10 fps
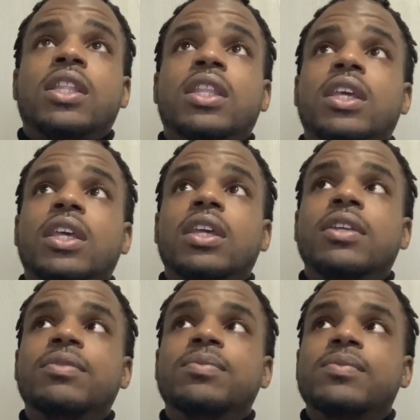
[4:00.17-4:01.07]
the
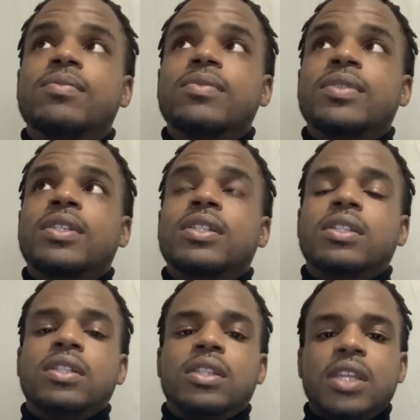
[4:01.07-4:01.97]

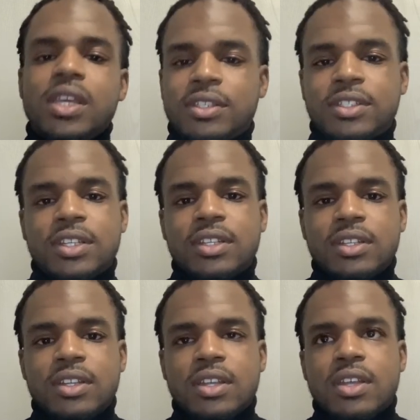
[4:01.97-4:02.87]
least,
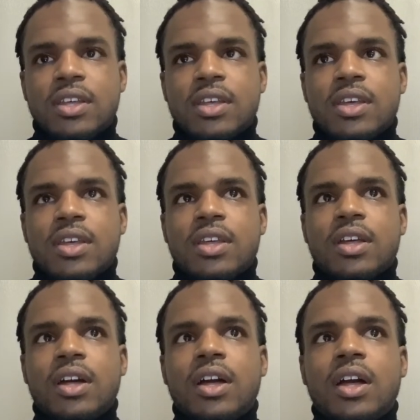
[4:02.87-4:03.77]

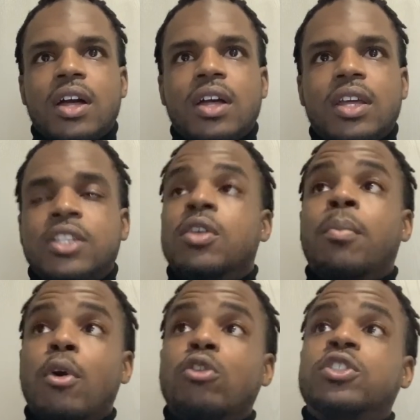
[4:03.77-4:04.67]
is the
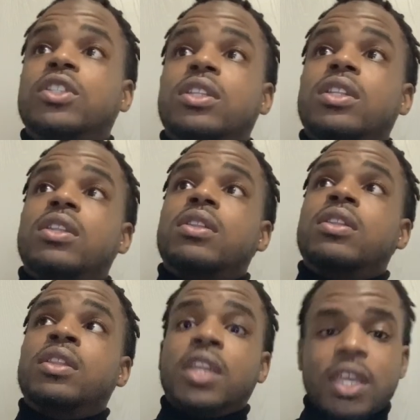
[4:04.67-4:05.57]
most
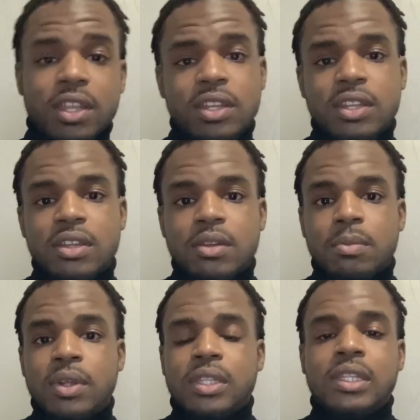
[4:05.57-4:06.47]
needed,
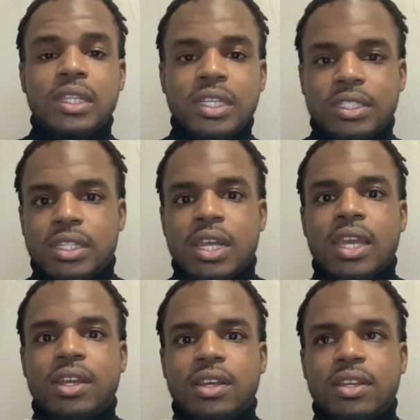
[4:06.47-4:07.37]
but the least
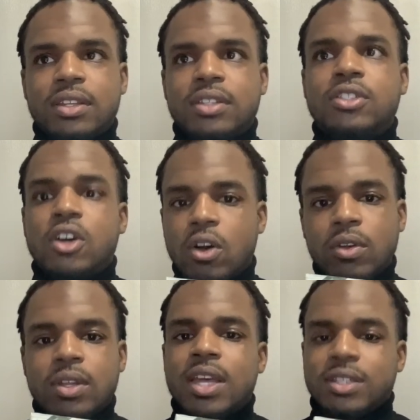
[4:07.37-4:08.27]
like taught,
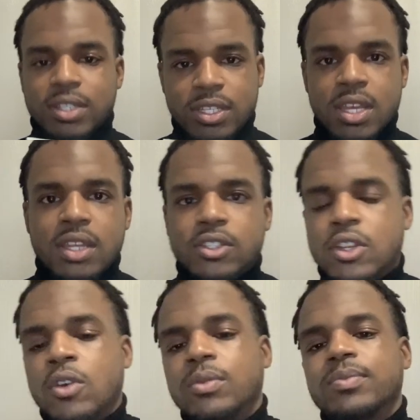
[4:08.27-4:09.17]
as I said.
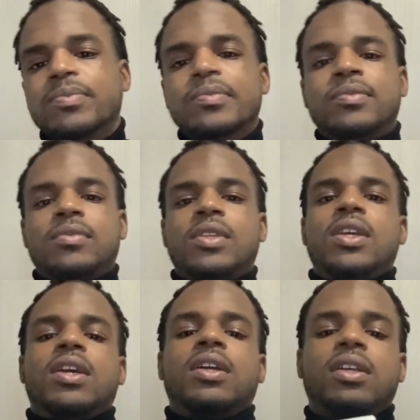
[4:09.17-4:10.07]
So yeah,